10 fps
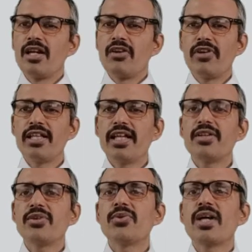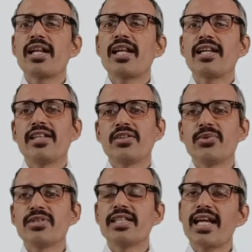Whether you are an
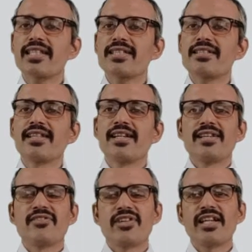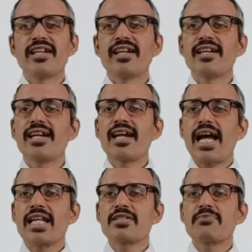enthusiast, trader,
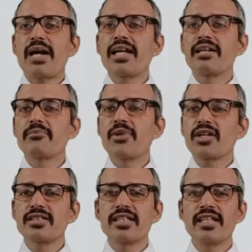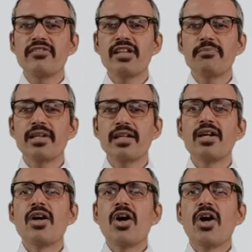aspiring blockchain developer,
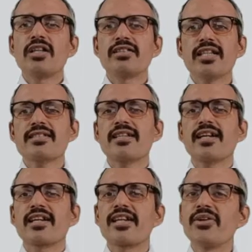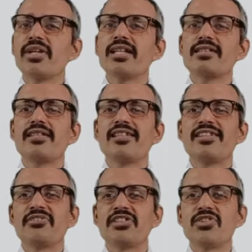or just a curious
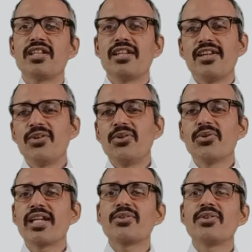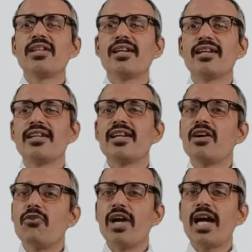individual looking to learn
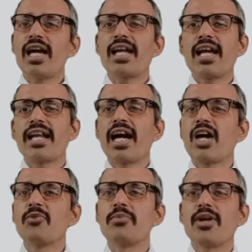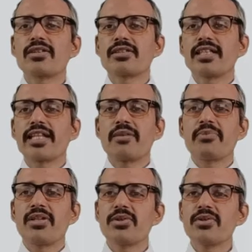where and how blockchain can be
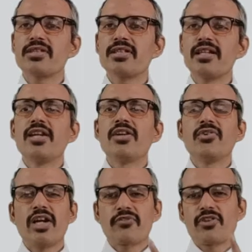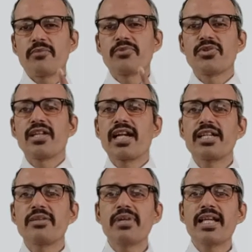used, you have come to the
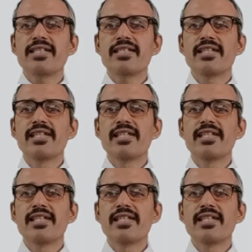right place.